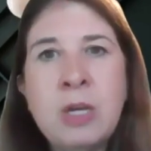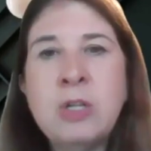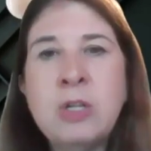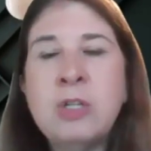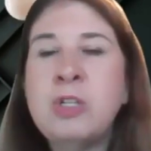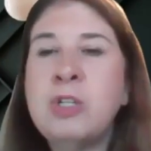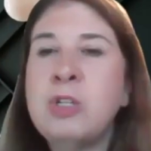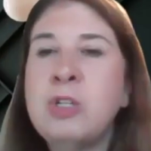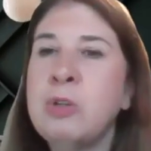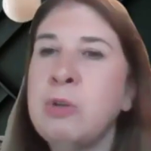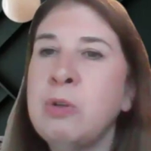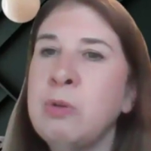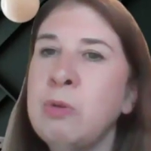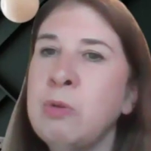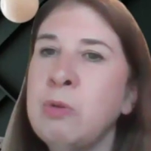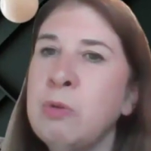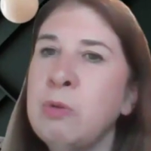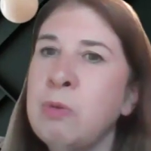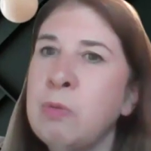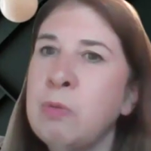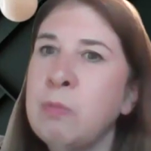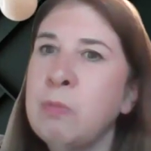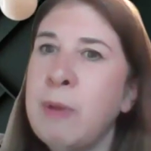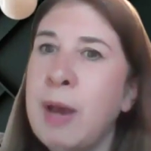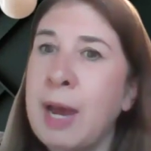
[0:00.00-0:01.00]

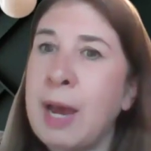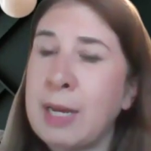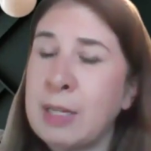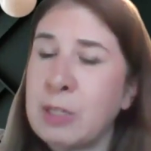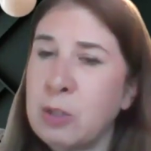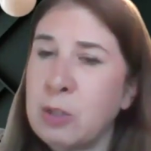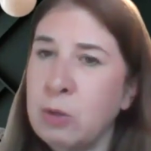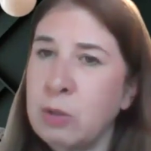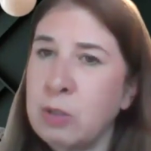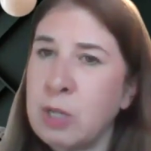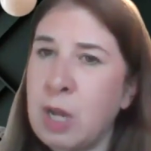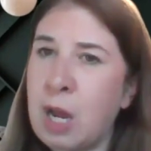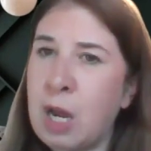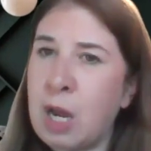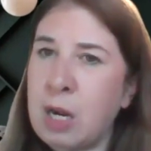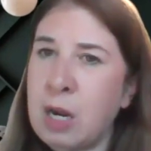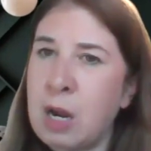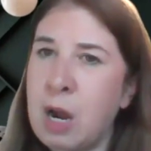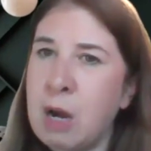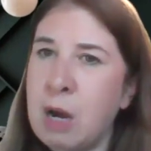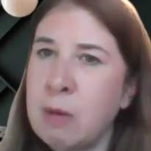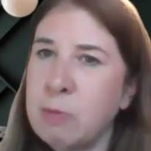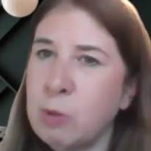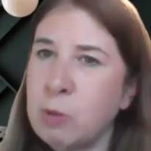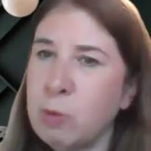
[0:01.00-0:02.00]
to
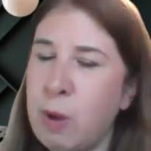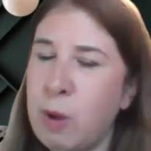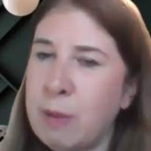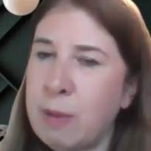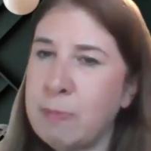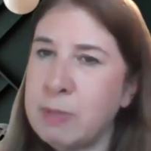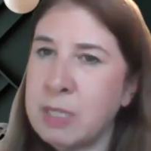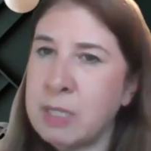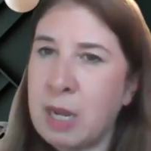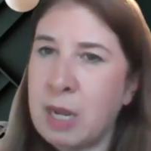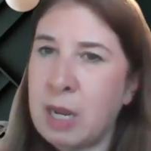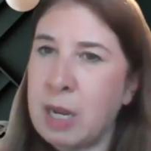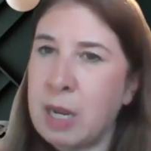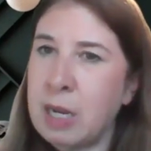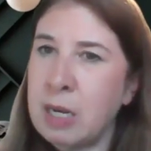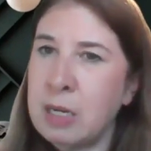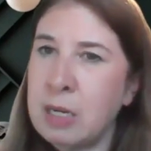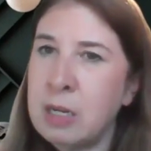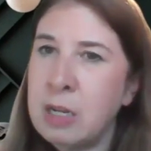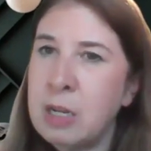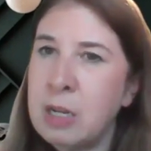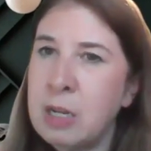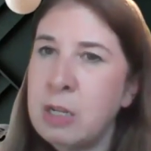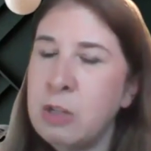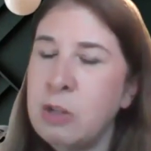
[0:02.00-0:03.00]
MaxSold.com's website,
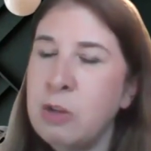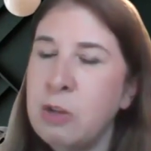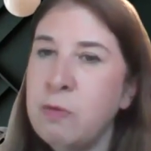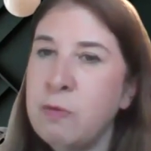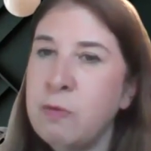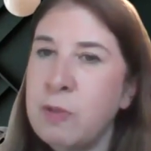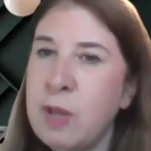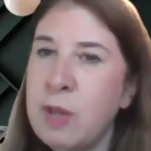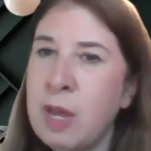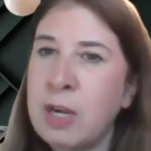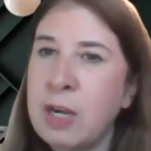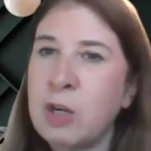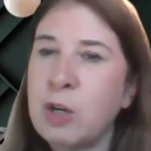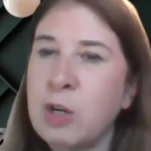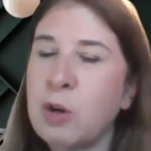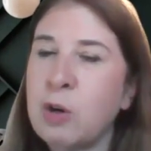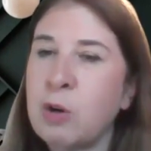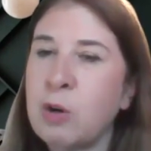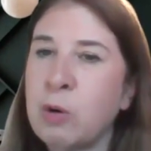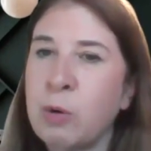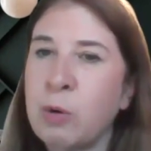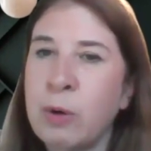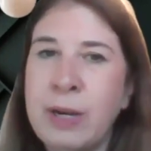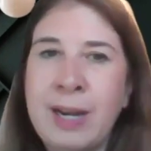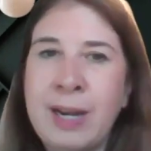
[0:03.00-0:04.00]
you've then
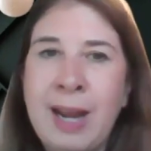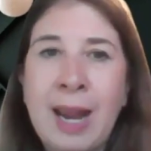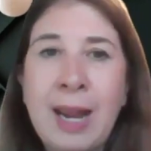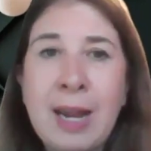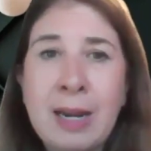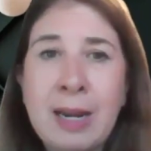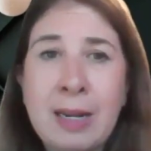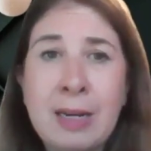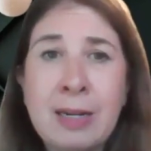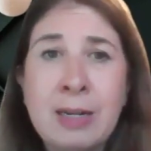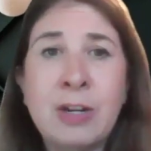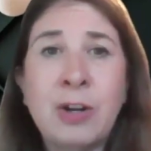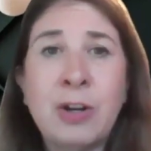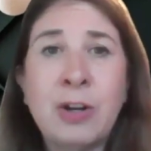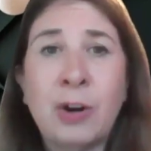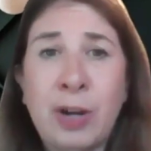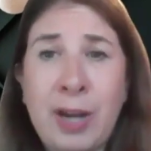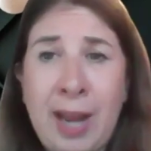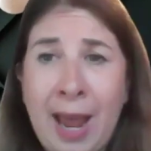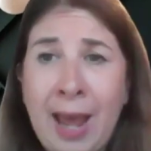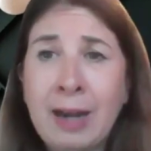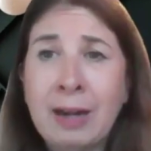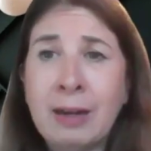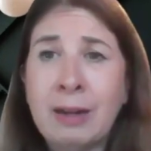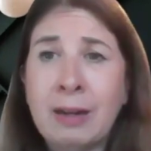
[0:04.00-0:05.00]
created your
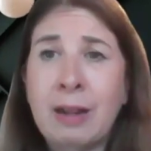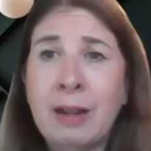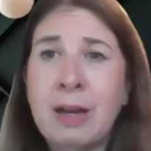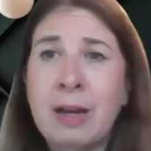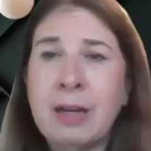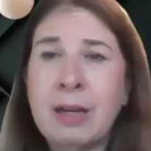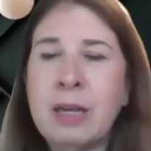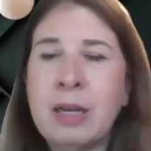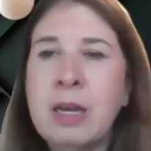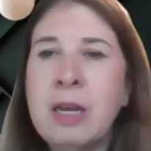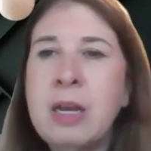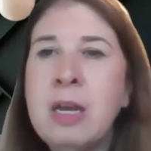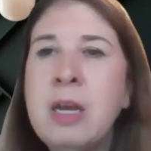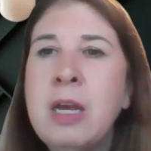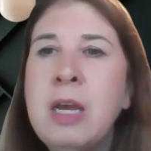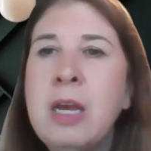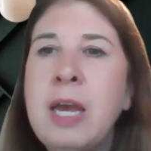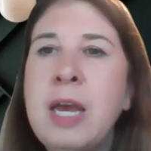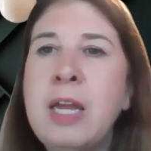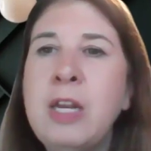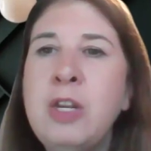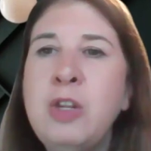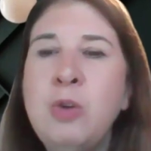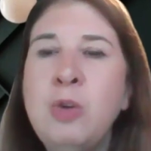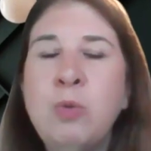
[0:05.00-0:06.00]
catalog,
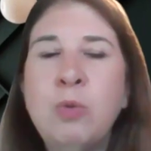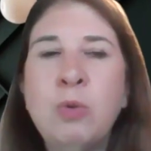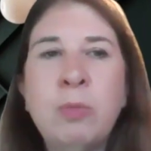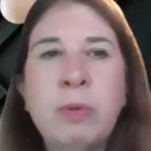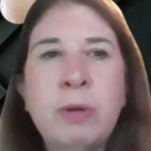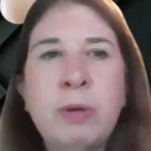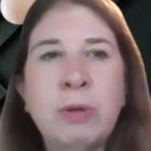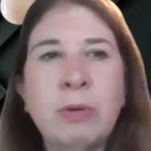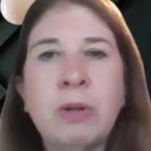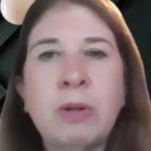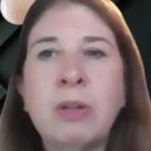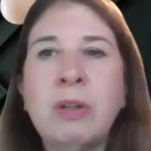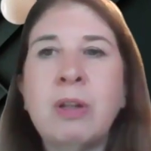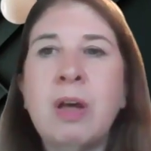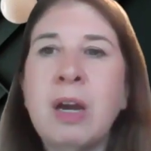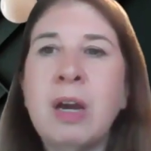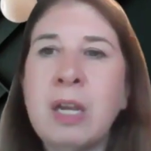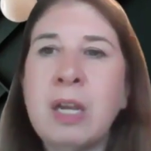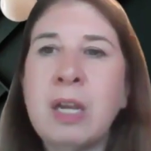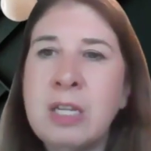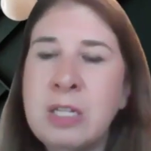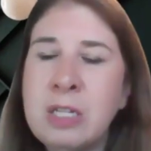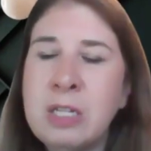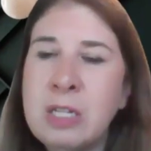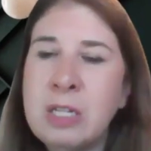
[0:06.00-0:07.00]
and you will be able to
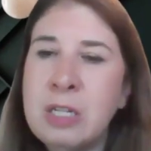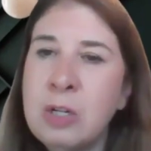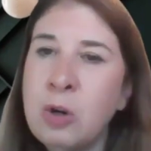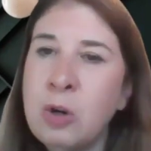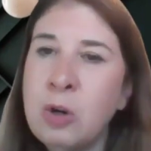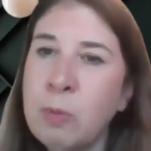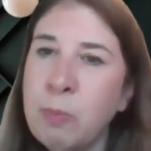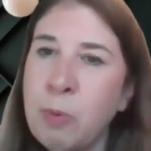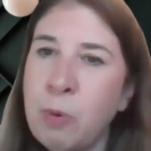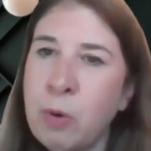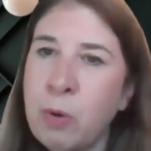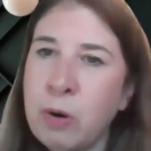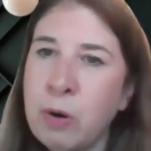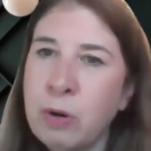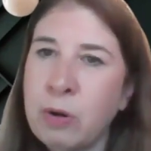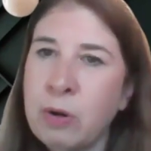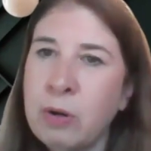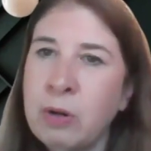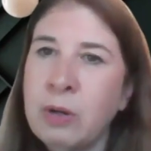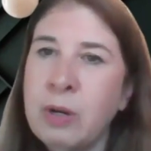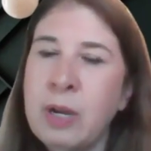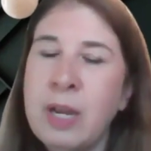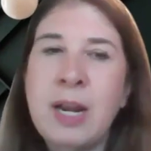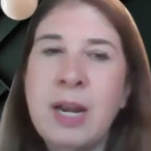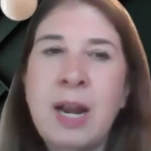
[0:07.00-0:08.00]
log into your
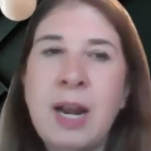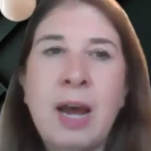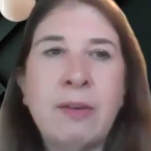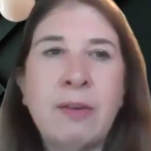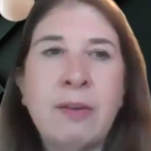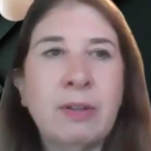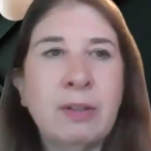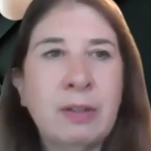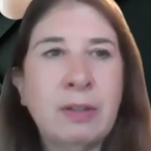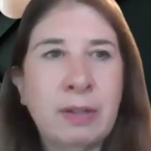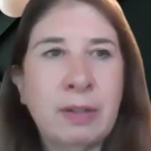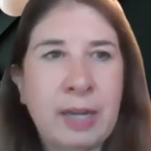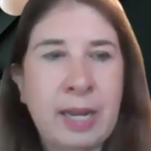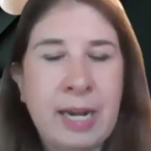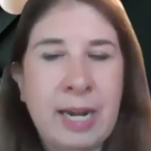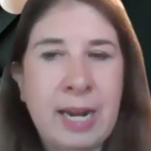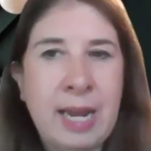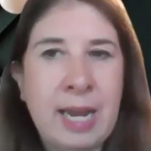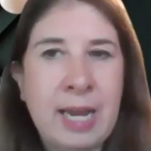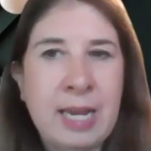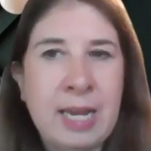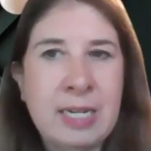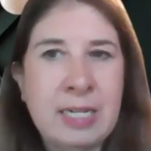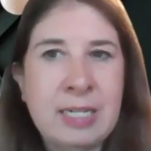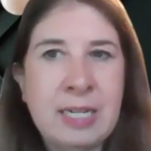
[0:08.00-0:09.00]
portal and have a look at
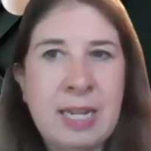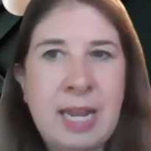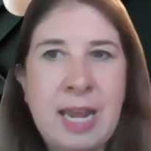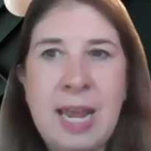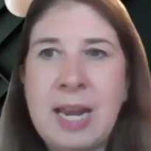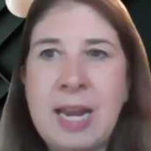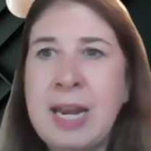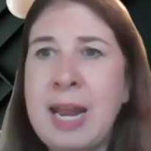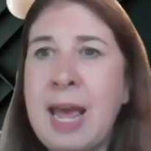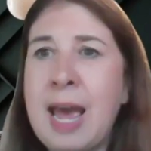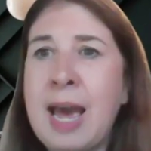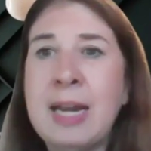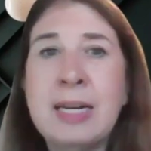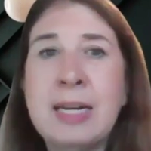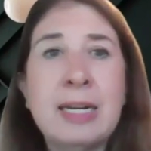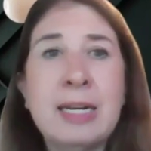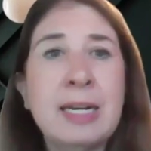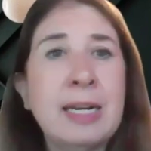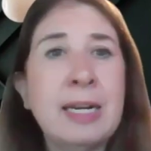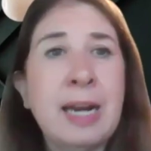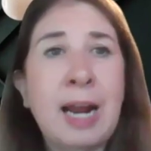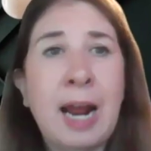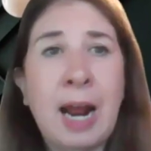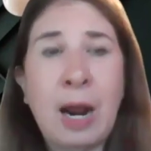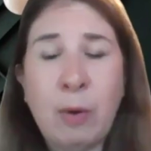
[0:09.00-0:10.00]
it and edit
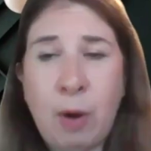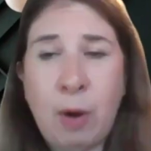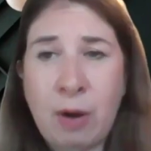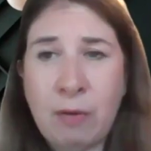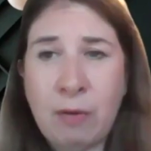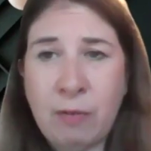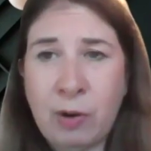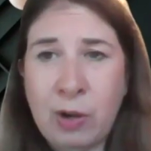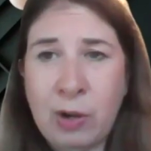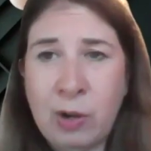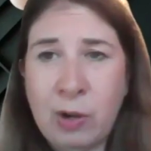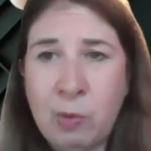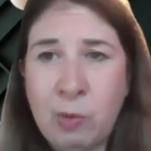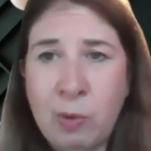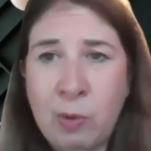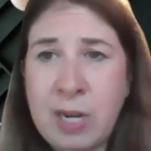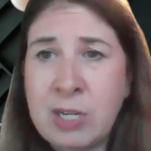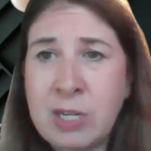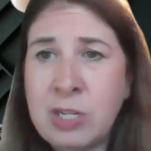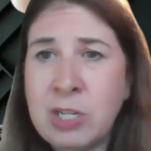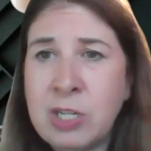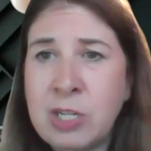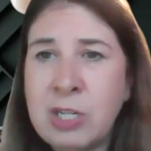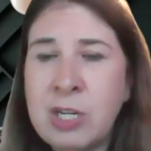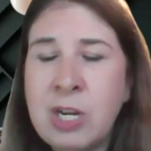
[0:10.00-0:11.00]
it however you
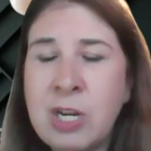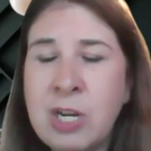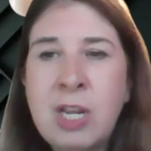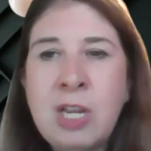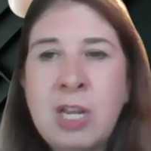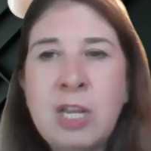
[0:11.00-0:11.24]
wish.